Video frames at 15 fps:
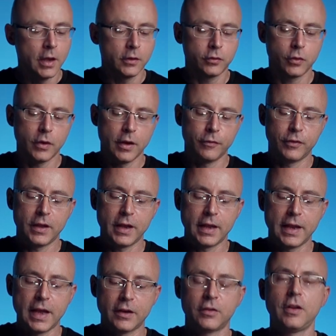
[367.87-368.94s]
So if they
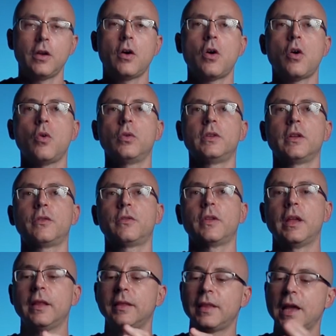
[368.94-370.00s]
can actually hold
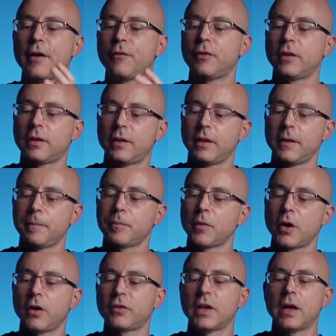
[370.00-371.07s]
this indefinitely,
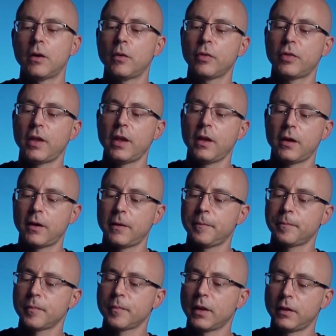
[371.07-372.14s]
because I don't think
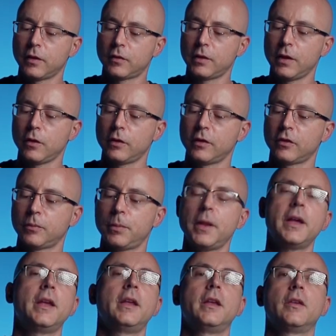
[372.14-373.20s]
this little
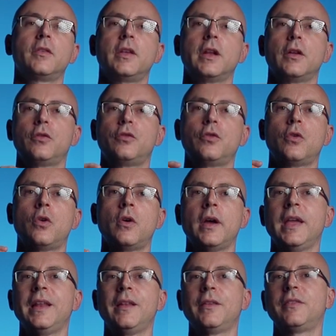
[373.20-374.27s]
display here is gonna draw
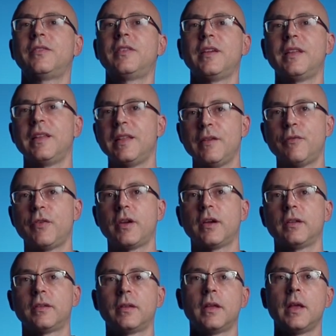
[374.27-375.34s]
any
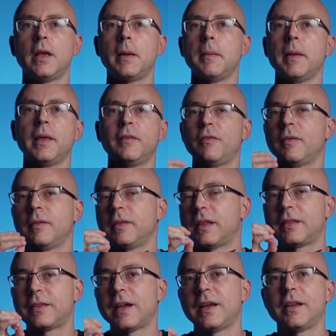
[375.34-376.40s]
significant, even
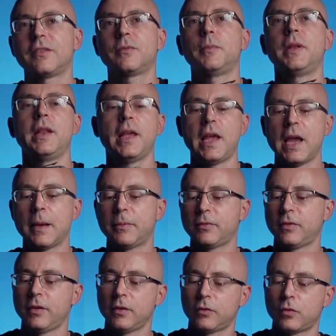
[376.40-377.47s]
the tiniest
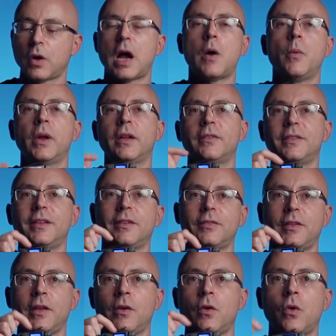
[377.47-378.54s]
milliamps here. So I want to see
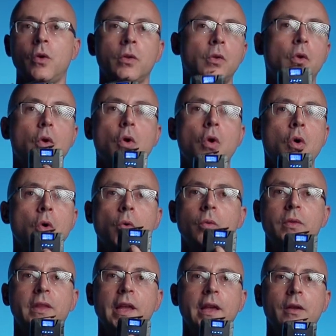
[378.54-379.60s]
this thing on
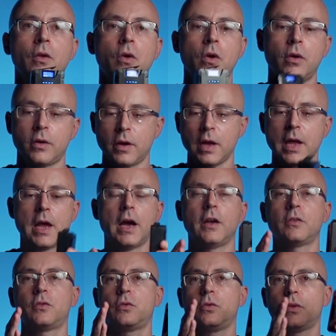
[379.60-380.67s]
all day long
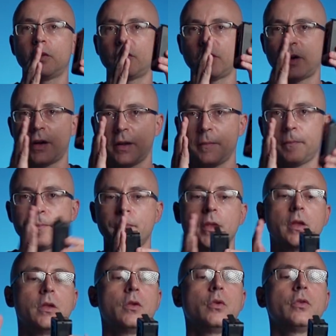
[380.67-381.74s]
as soon as I
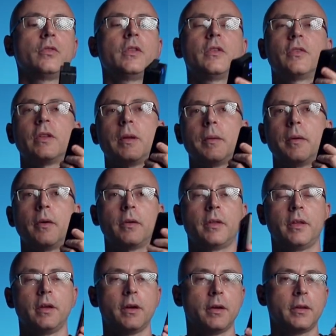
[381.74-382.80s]
use this
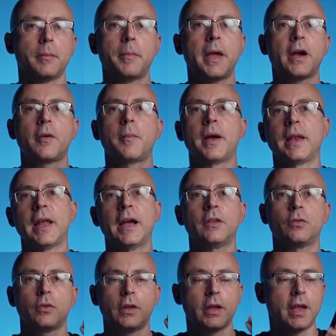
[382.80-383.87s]
on the back of my
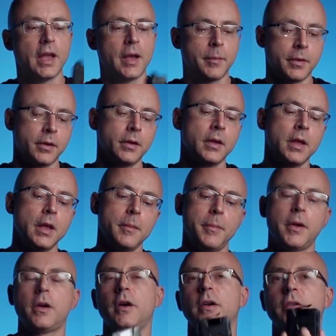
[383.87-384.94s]
lights or the camera,
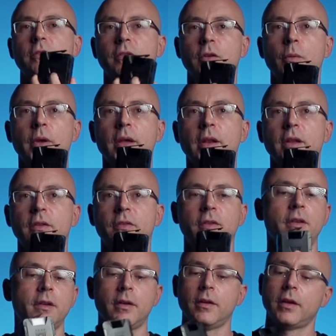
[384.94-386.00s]
because the way it is
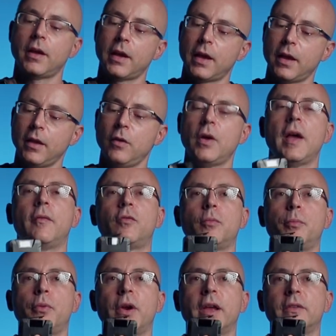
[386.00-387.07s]
here, you have to
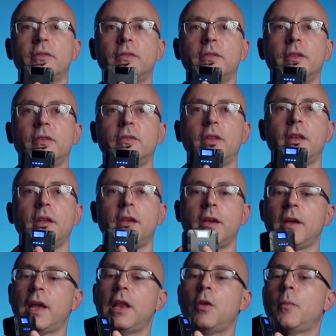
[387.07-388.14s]
press this thing
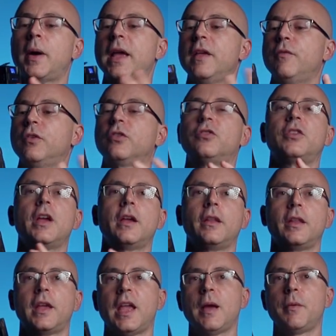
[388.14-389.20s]
here, and you might even shake
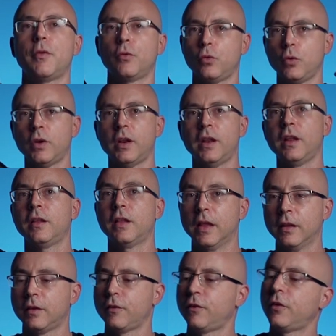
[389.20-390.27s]
in the camera. You're doing an
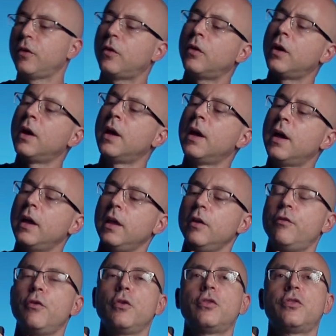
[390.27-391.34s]
interview,
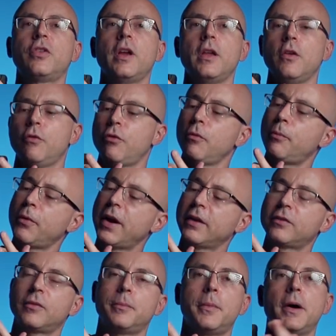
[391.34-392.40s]
if you
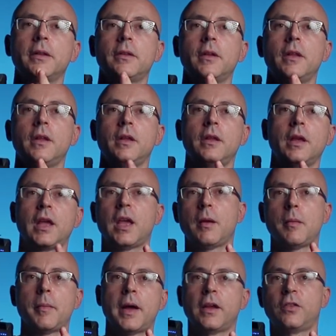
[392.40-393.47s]
press this button here, the
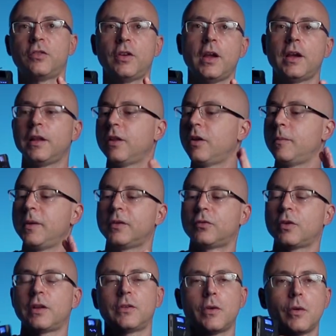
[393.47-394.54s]
camera might shake a little bit.
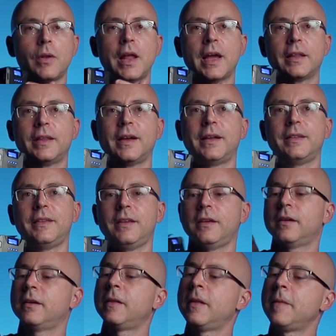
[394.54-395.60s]
So I don't like the
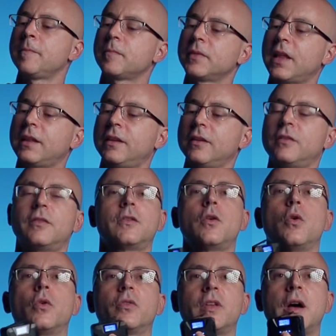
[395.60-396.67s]
idea that this
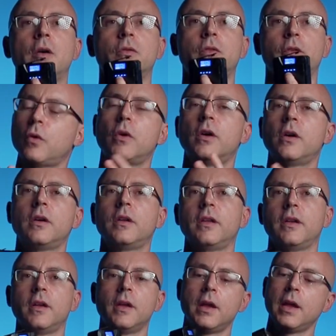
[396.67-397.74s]
goes out so
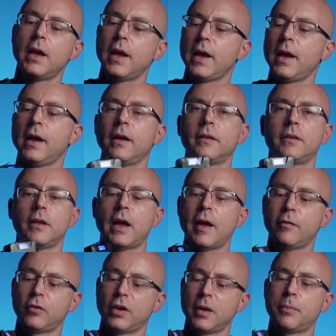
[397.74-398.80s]
early and I
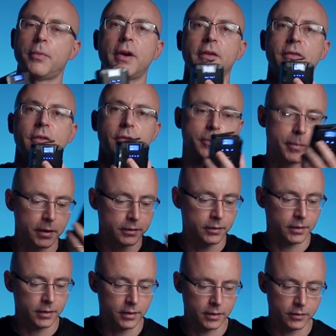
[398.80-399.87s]
have to keep pressing this
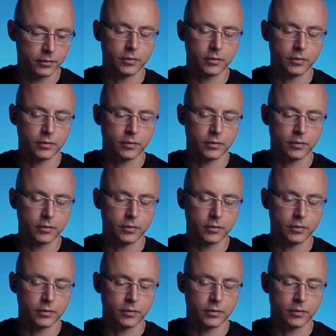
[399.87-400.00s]
button here.